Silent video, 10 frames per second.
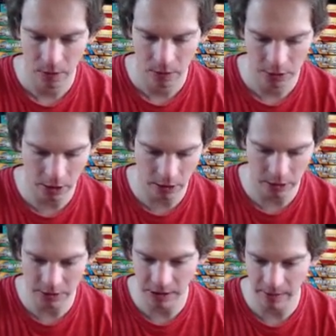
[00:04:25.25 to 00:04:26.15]

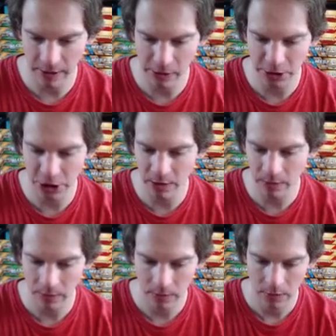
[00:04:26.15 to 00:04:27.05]
Darkness type Energy,
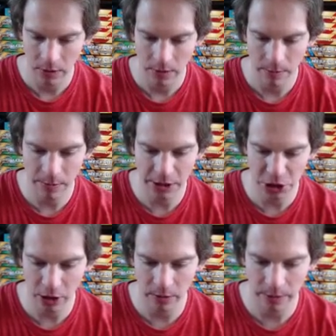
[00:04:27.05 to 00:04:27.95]

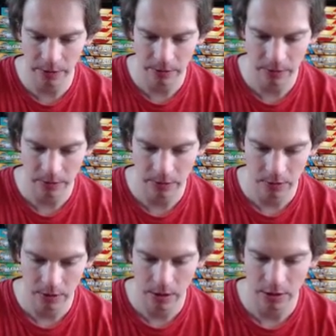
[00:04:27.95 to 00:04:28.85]
Bisharp,
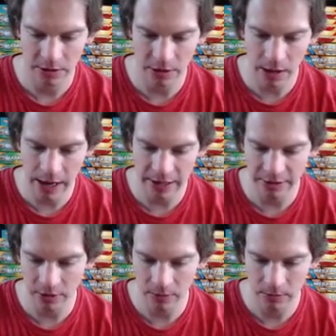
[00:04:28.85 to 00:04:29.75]

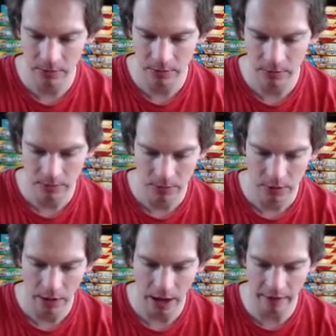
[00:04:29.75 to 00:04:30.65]
Salazzle,
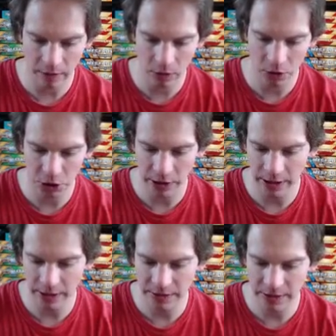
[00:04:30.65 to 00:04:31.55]
Evolution
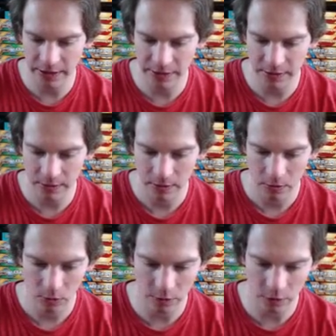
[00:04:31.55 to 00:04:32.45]
Incense,
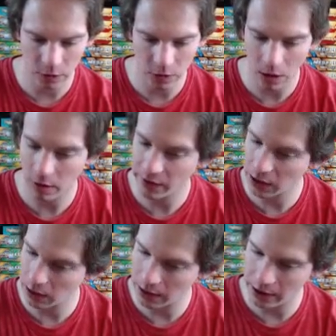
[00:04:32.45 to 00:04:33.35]
Reverse Hall of a
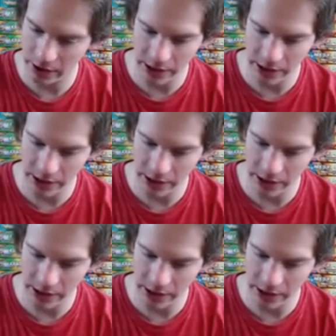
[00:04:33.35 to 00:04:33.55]
Galarian